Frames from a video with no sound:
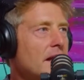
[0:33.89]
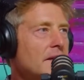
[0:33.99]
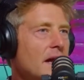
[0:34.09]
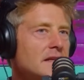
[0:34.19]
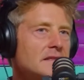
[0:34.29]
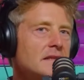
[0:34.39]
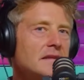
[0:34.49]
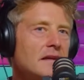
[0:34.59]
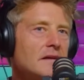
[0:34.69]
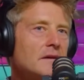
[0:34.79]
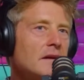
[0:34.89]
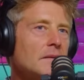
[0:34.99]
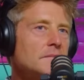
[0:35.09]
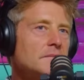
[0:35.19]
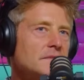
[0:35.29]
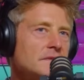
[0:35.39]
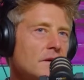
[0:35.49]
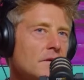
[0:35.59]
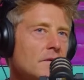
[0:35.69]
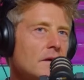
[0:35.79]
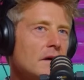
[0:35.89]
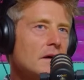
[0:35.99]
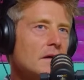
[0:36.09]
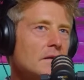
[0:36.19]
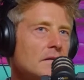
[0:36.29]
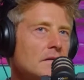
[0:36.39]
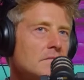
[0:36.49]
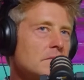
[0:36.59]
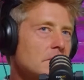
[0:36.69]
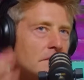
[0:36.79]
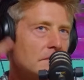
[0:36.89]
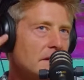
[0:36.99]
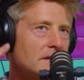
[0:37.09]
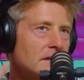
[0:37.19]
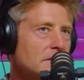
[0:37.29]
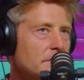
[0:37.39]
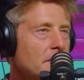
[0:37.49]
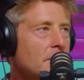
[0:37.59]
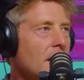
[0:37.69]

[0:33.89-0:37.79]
and I just didn't think it would come so in such a big